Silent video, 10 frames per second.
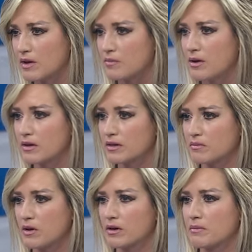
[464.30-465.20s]
a
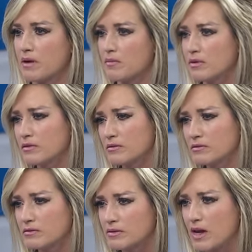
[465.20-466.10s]
bond market bubble
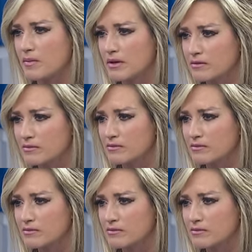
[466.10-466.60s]
coming?